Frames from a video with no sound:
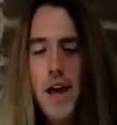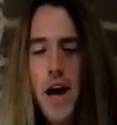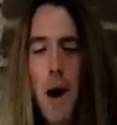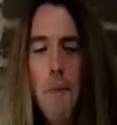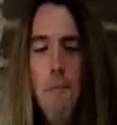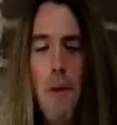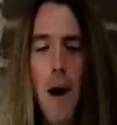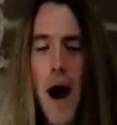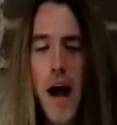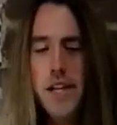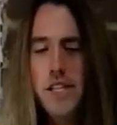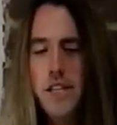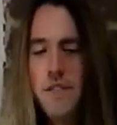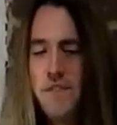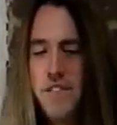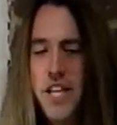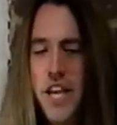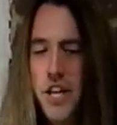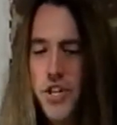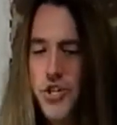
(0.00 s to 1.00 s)
a box of
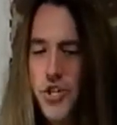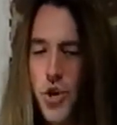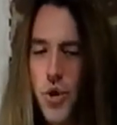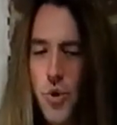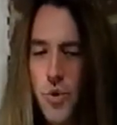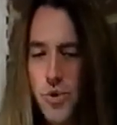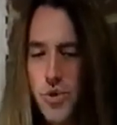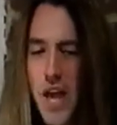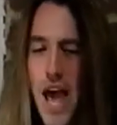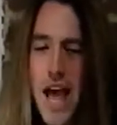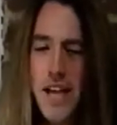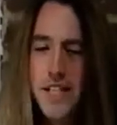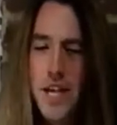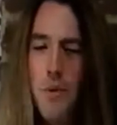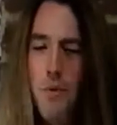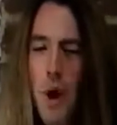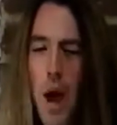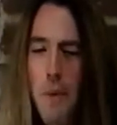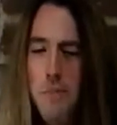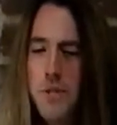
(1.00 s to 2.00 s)
tissues, as he
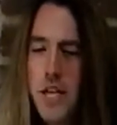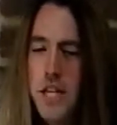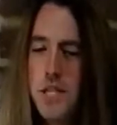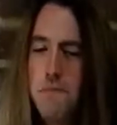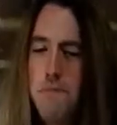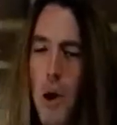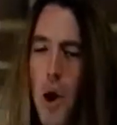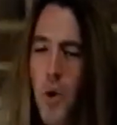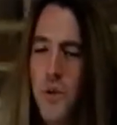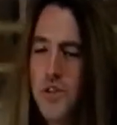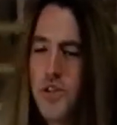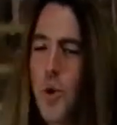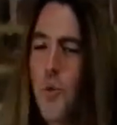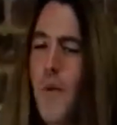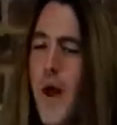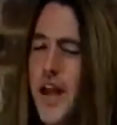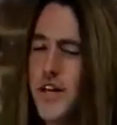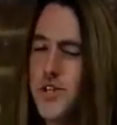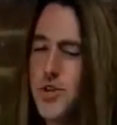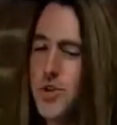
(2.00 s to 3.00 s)
rubs his bone to
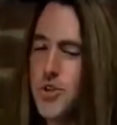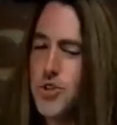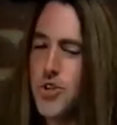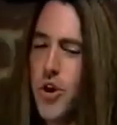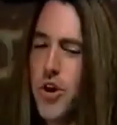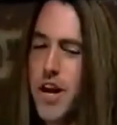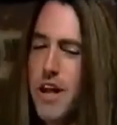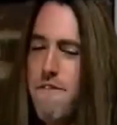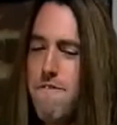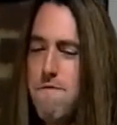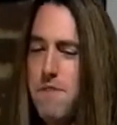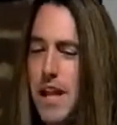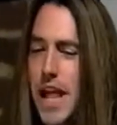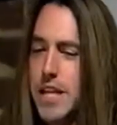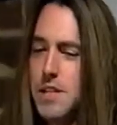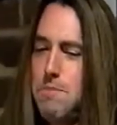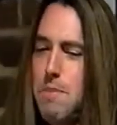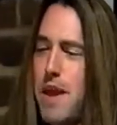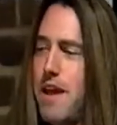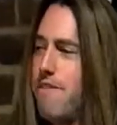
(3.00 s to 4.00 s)
Rachel's Dirty
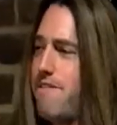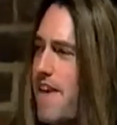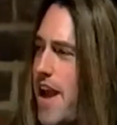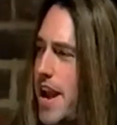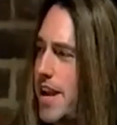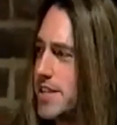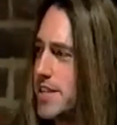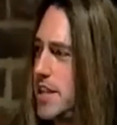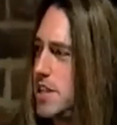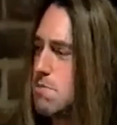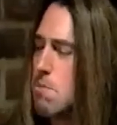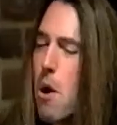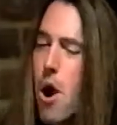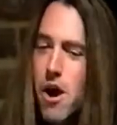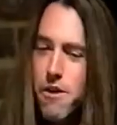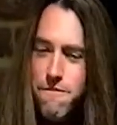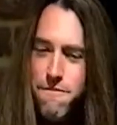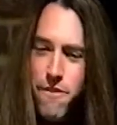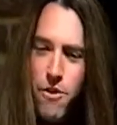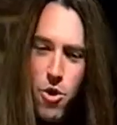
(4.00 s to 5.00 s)
Lesbian Fantasies
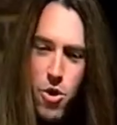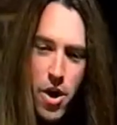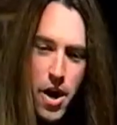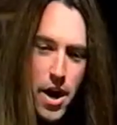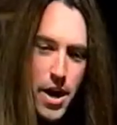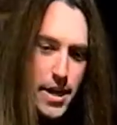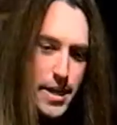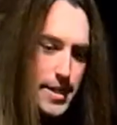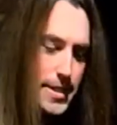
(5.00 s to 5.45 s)
Part 4.